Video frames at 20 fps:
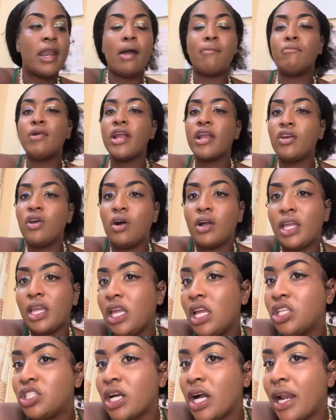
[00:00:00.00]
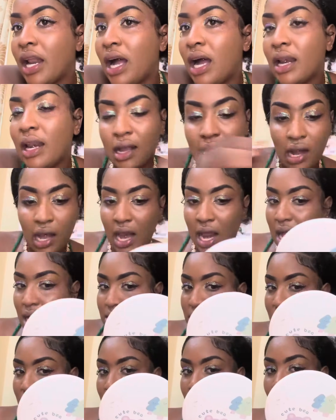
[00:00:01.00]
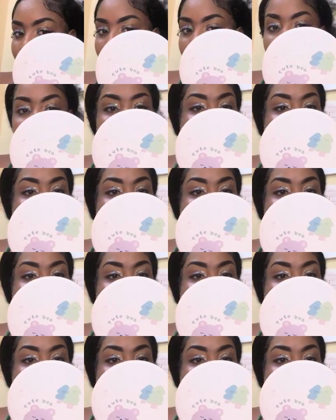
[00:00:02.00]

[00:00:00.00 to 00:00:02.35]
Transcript: I bring down each other, and I class each other,